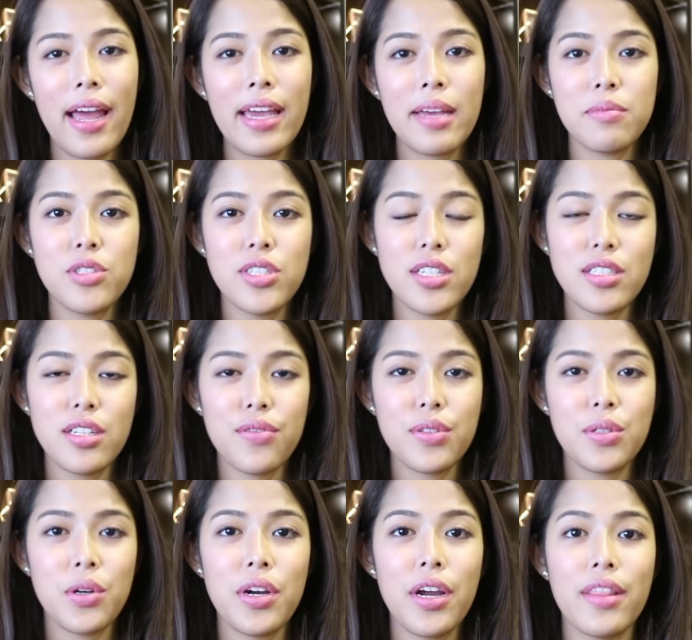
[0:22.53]
I am Gila
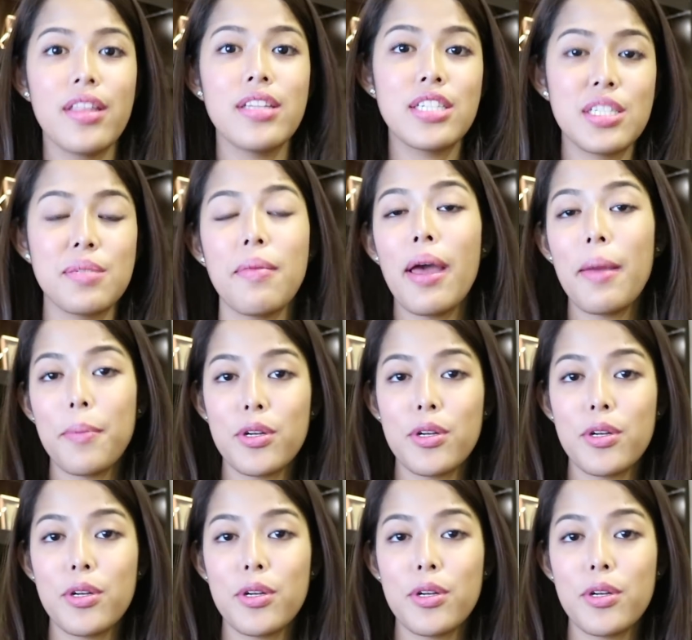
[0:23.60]
Salvador and this is my